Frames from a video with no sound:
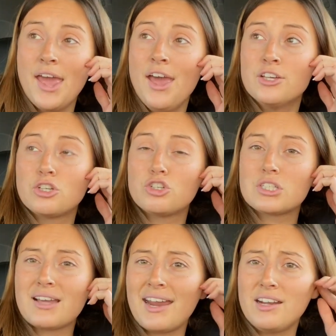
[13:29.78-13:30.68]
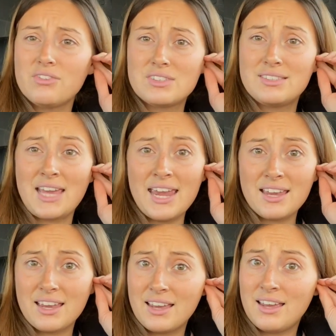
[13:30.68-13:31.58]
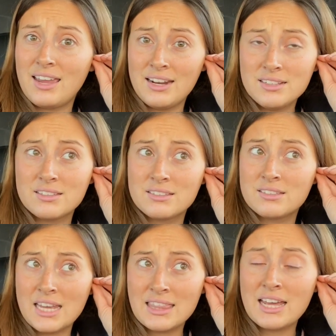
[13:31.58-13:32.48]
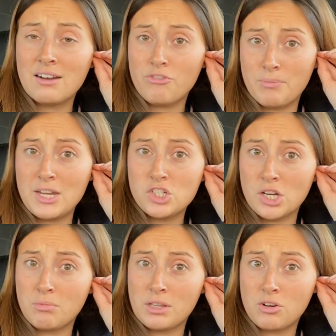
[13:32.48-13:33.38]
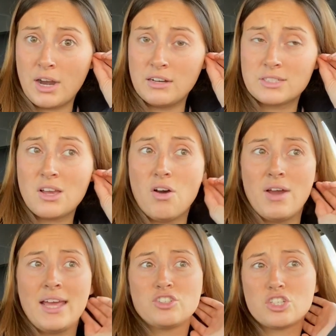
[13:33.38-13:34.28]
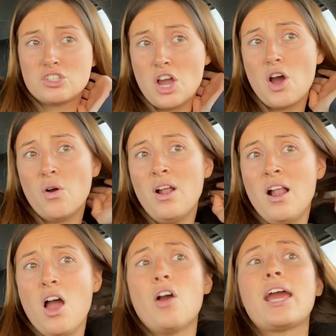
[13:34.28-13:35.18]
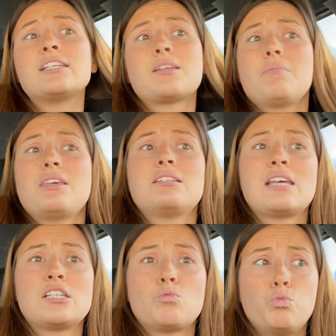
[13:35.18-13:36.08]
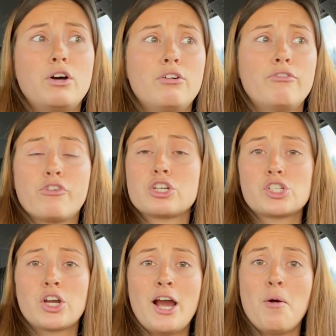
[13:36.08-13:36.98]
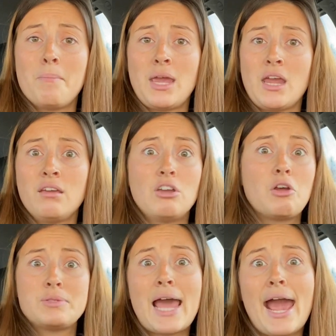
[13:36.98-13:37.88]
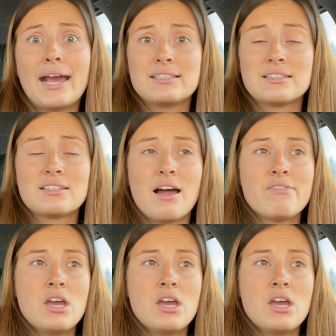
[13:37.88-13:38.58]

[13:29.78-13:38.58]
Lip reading: So just kind of take that information with a grain of salt and just know, okay, some of these things will for sure help me, you know, tags and stuff.